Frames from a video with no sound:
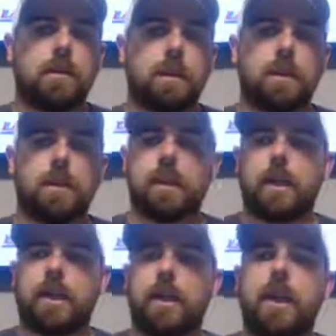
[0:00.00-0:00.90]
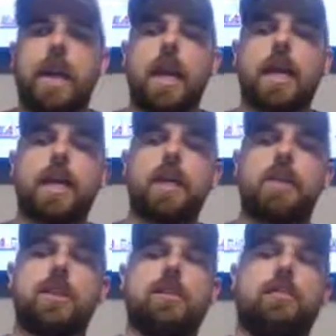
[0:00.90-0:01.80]
Yeah, exactly. And how
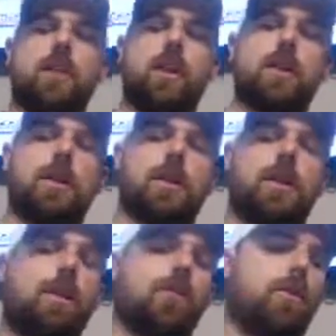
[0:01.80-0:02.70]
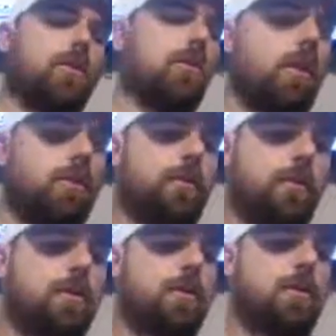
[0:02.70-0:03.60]
did you find life on the road first?